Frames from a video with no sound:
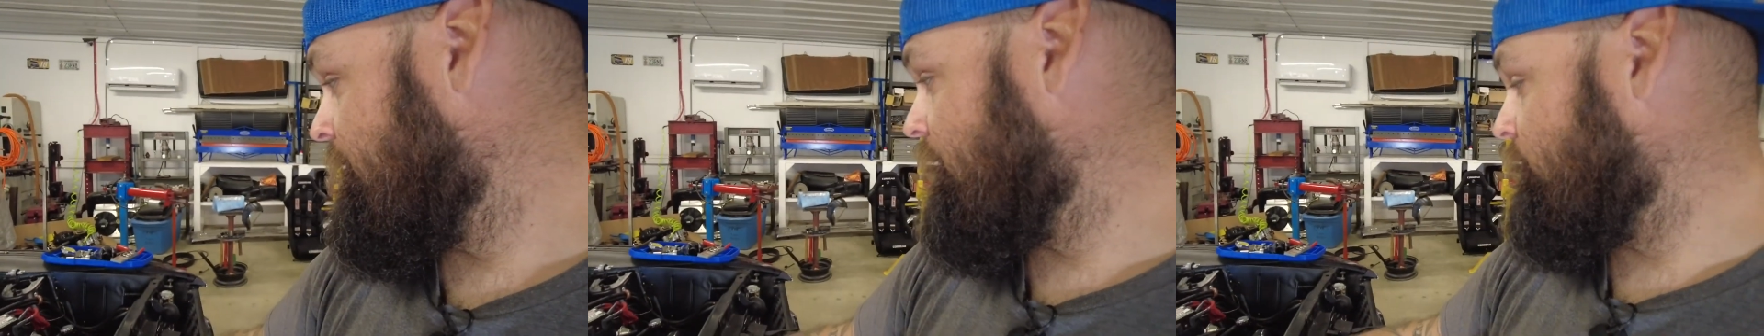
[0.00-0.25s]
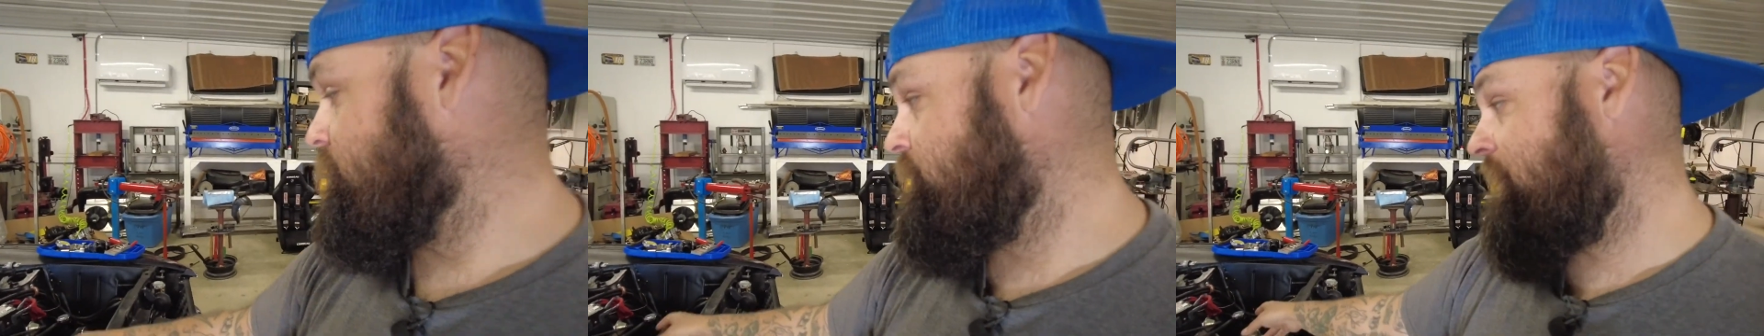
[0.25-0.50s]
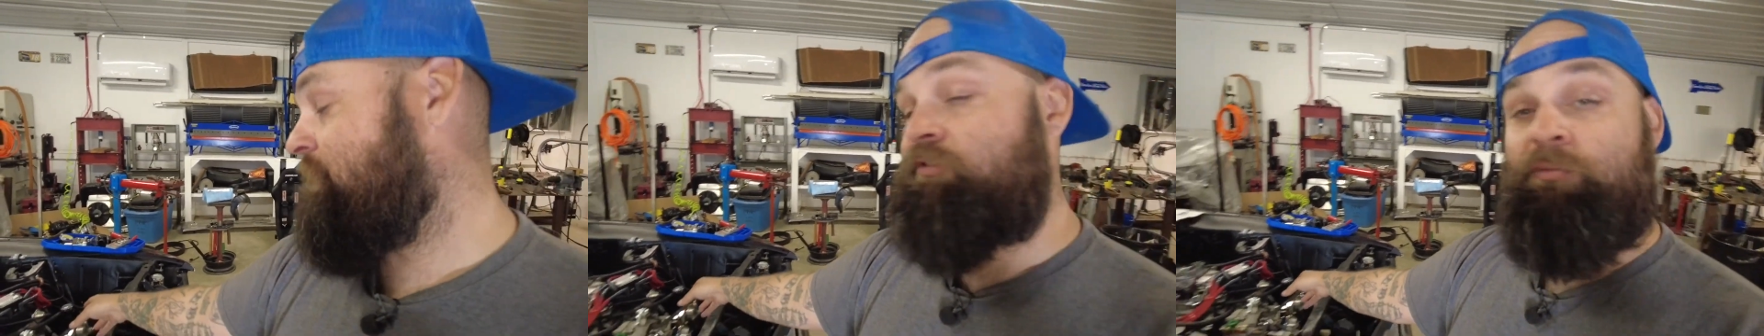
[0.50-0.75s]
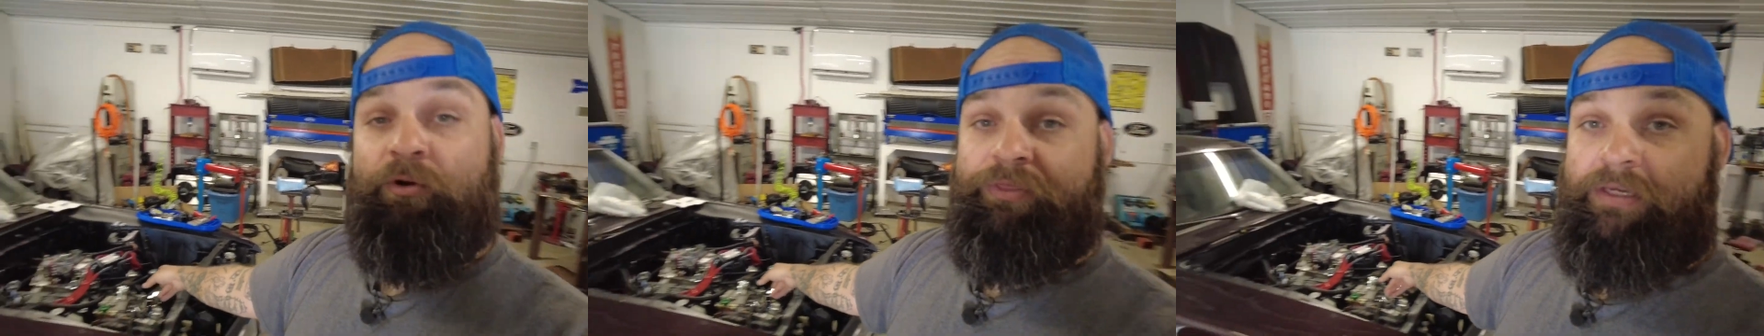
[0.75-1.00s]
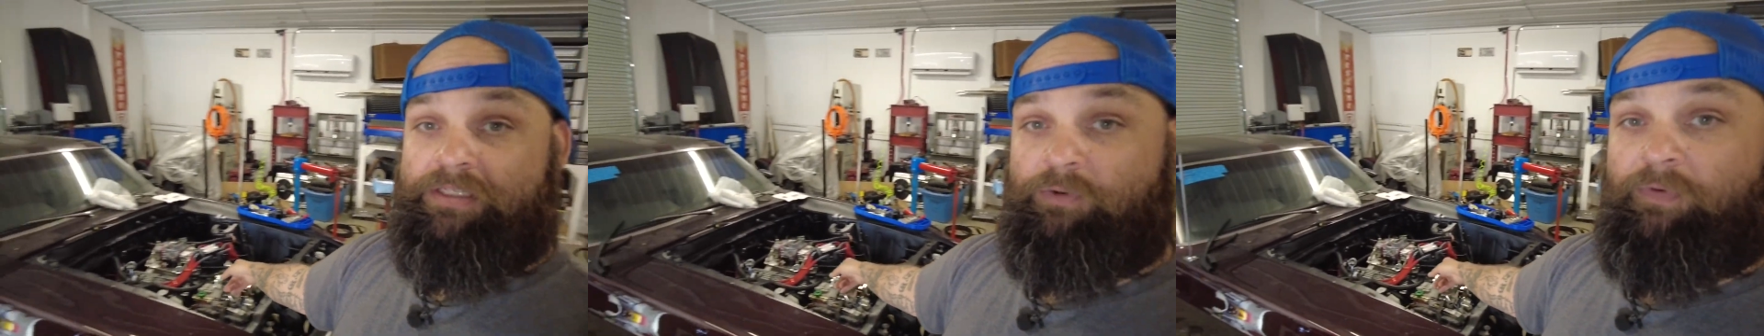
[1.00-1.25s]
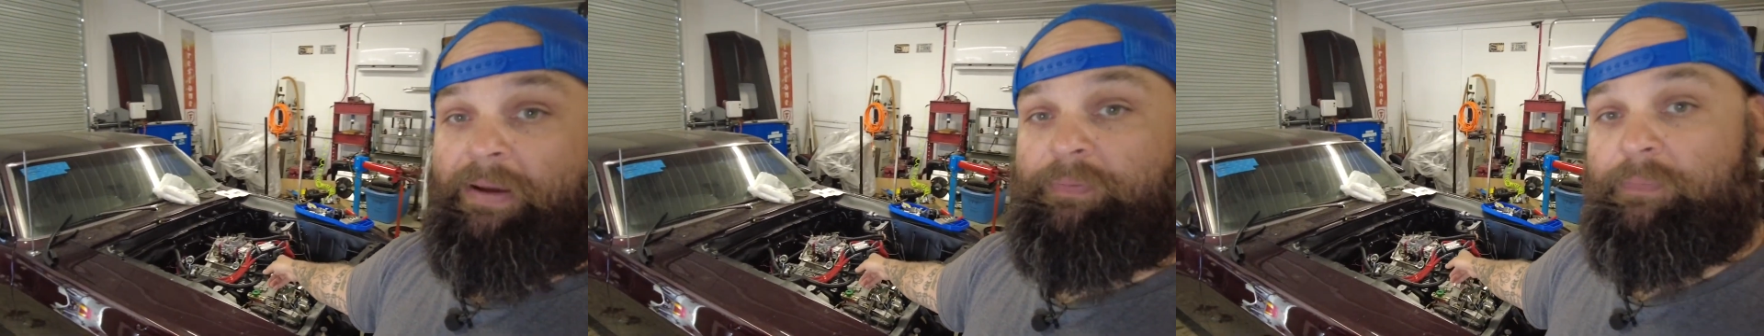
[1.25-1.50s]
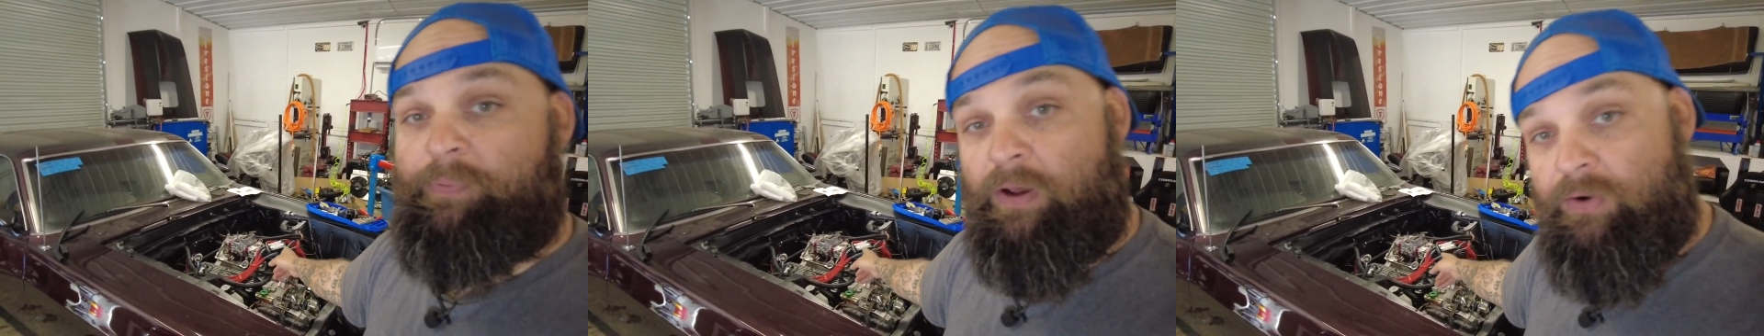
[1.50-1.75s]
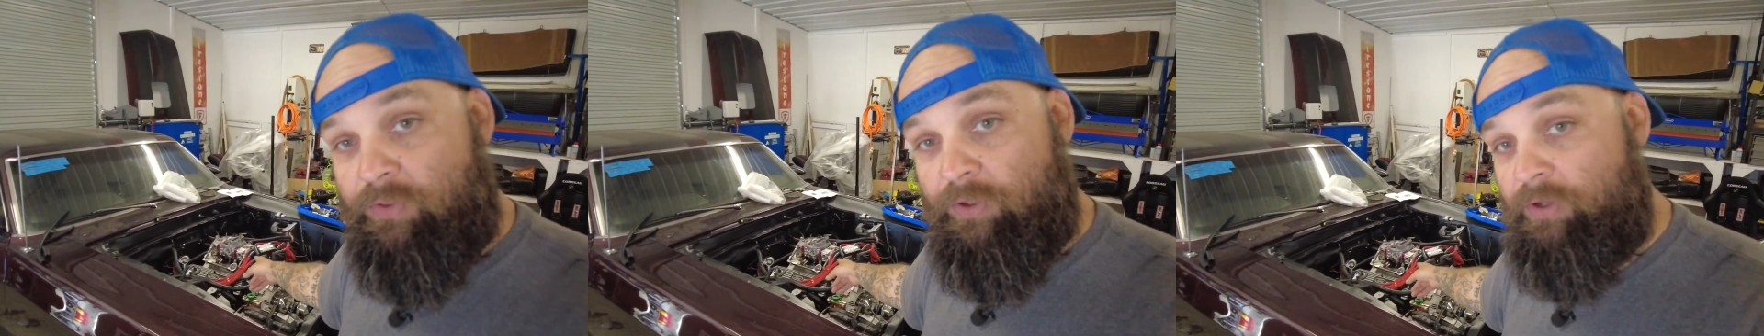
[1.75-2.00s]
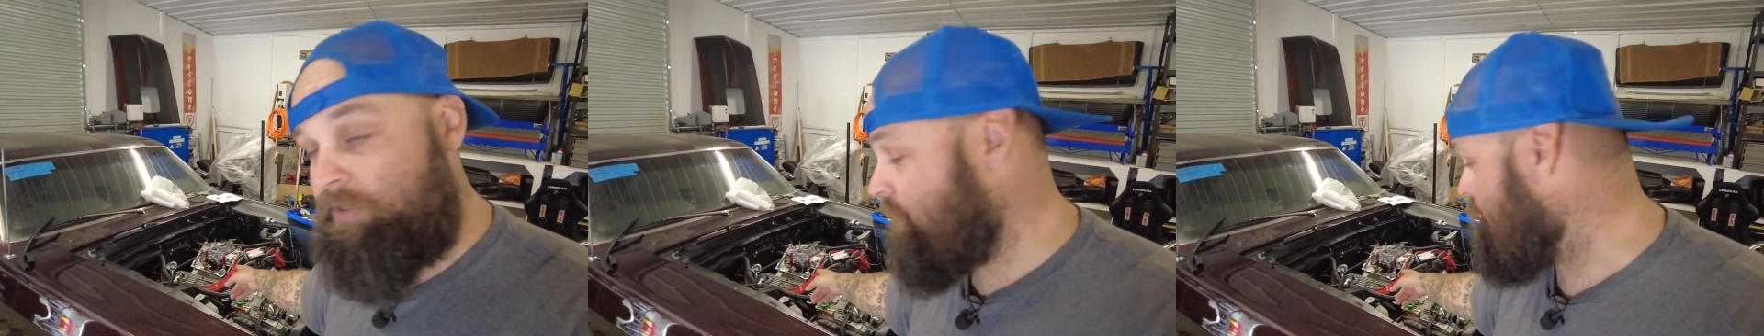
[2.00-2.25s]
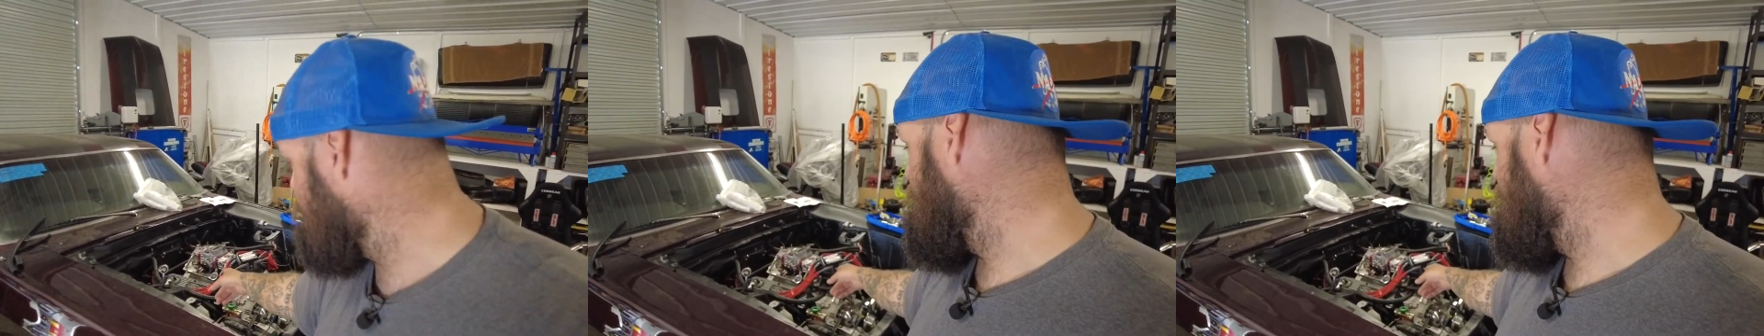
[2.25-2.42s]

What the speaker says: We just got a few more things to wrap up under the hood.